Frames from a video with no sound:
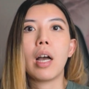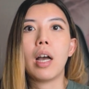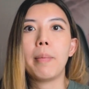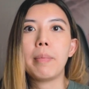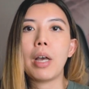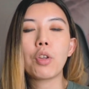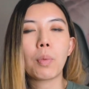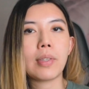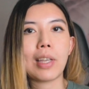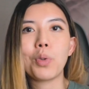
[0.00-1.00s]

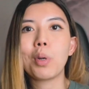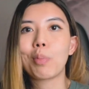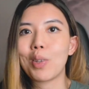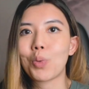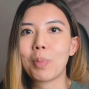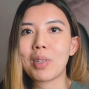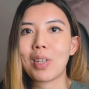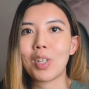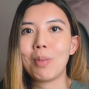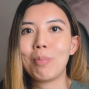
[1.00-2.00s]
Otherwise, I do a brainstorming
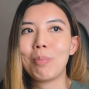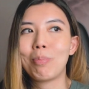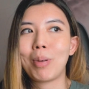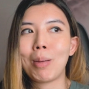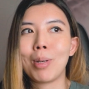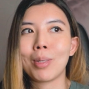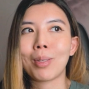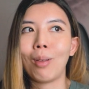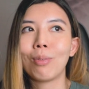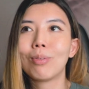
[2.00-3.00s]
session by
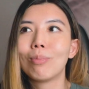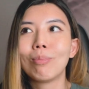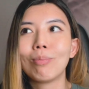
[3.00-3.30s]
myself.